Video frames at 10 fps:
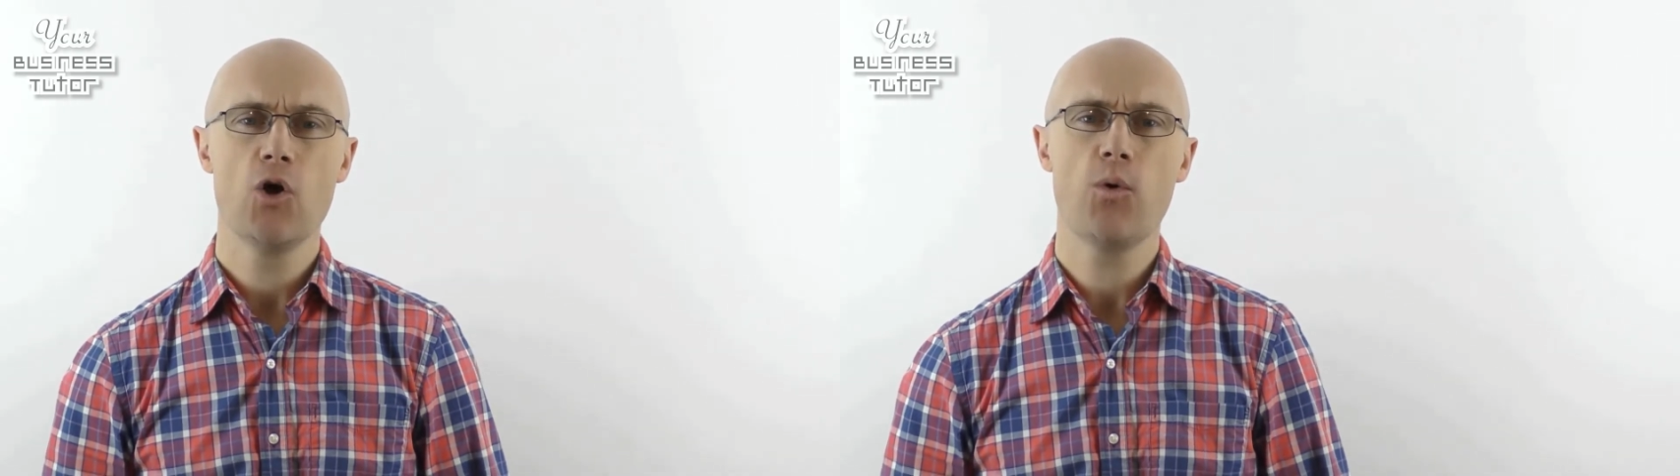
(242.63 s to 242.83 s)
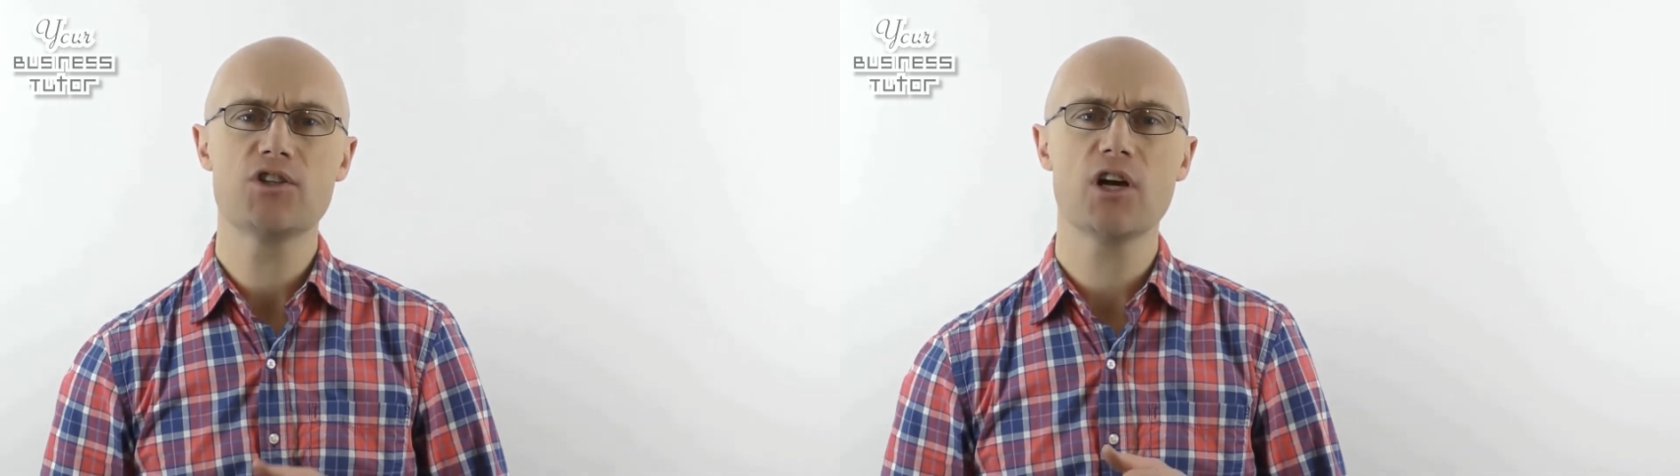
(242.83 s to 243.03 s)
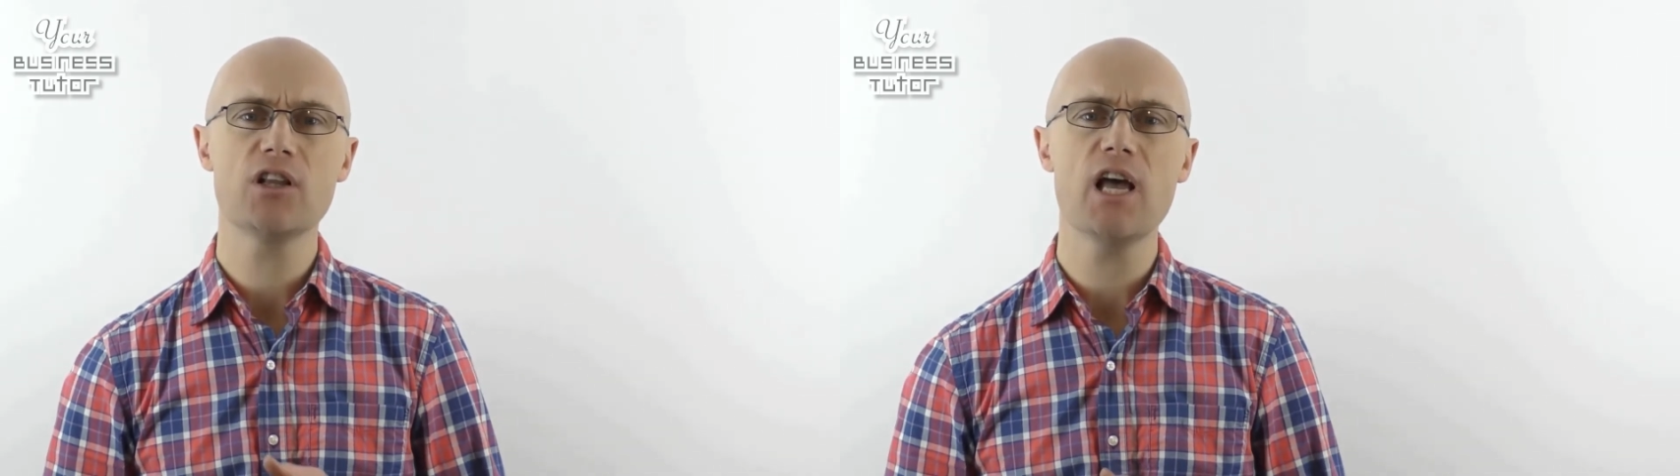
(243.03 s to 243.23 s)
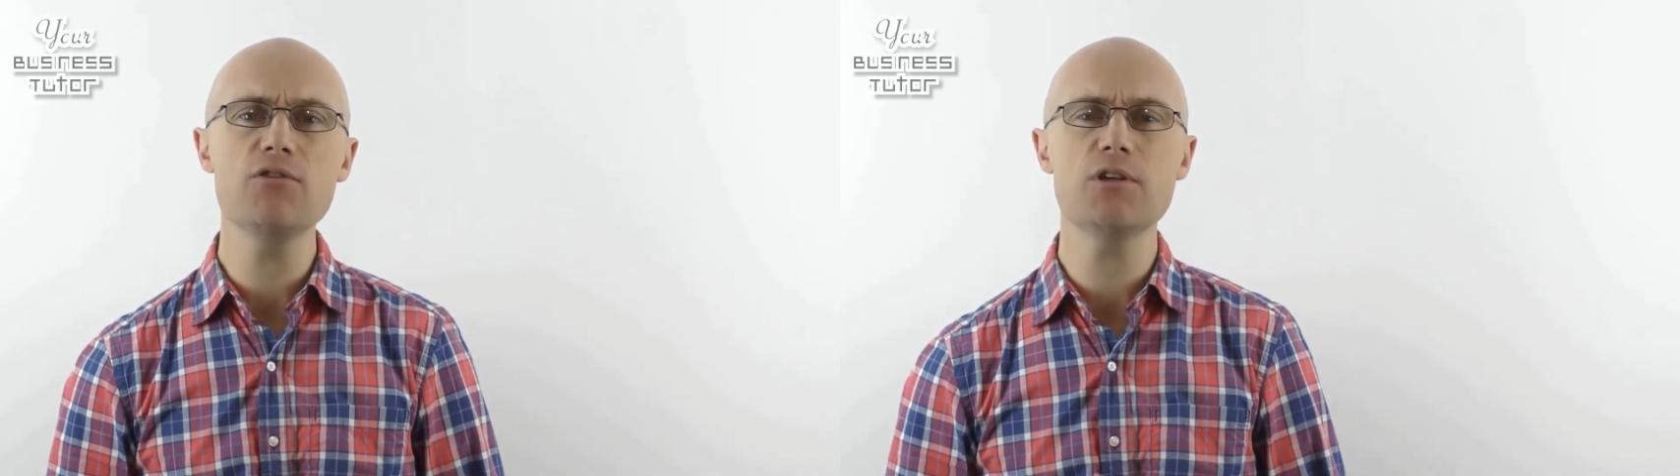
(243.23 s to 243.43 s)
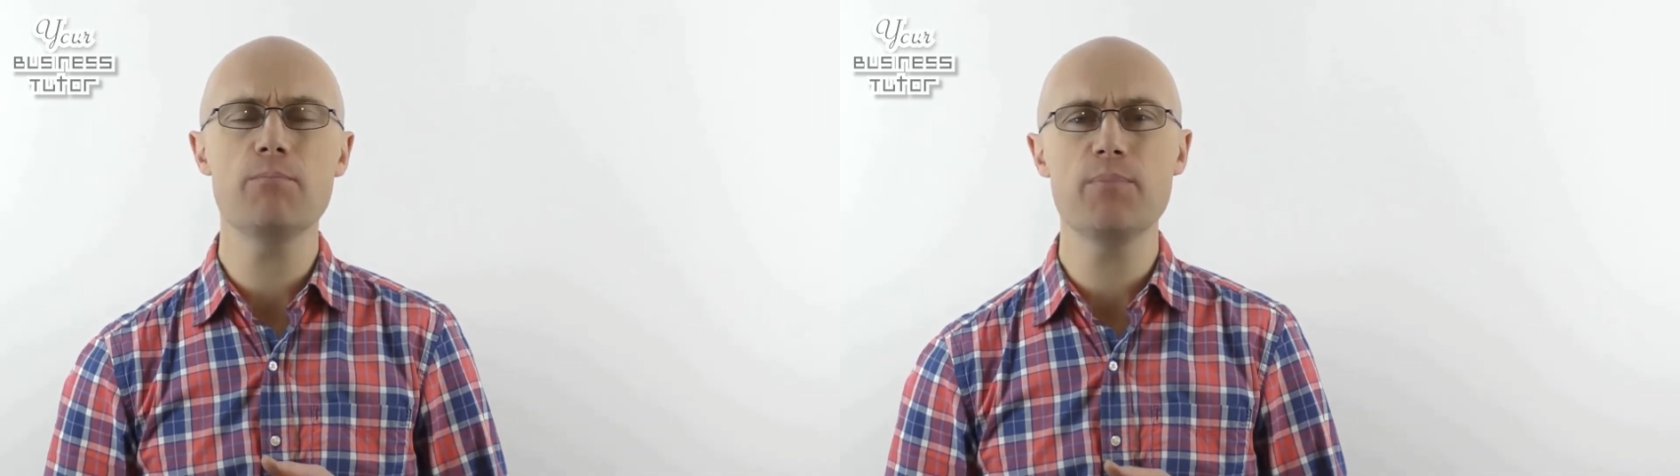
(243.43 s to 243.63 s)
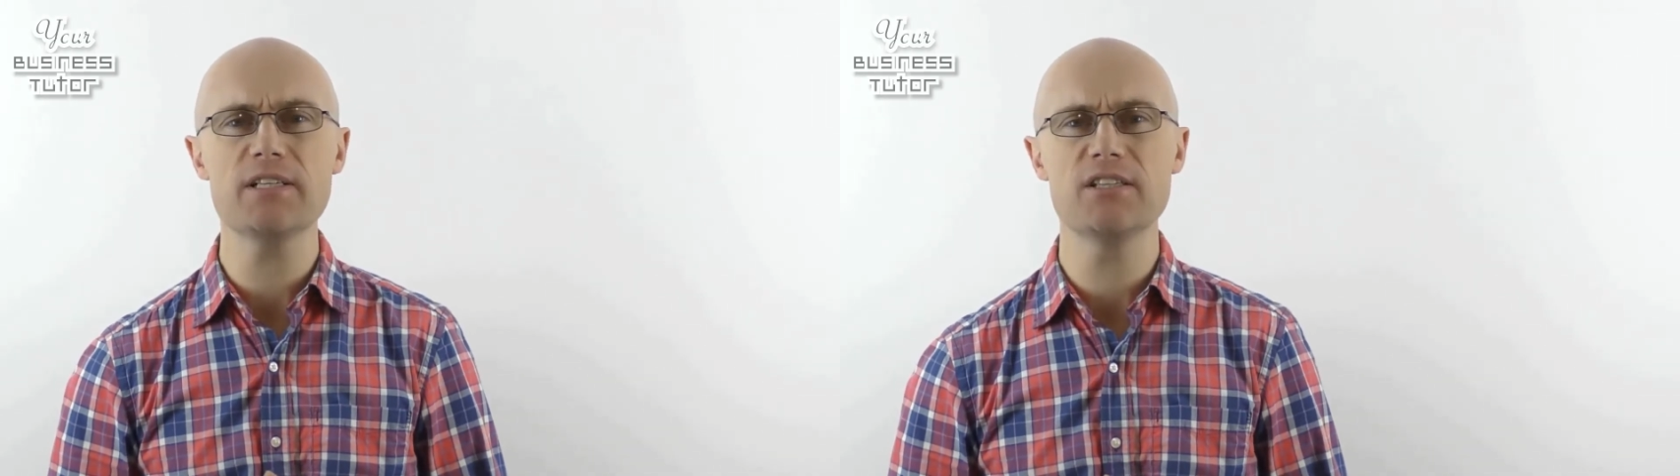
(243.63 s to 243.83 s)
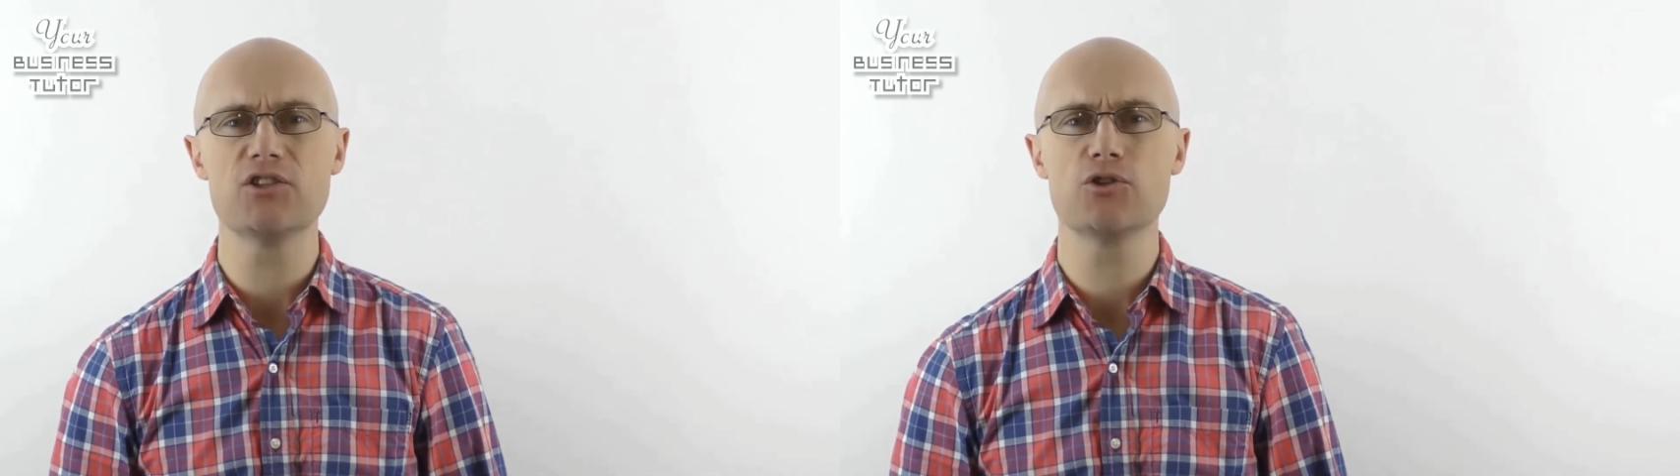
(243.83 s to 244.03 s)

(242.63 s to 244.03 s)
which allows a business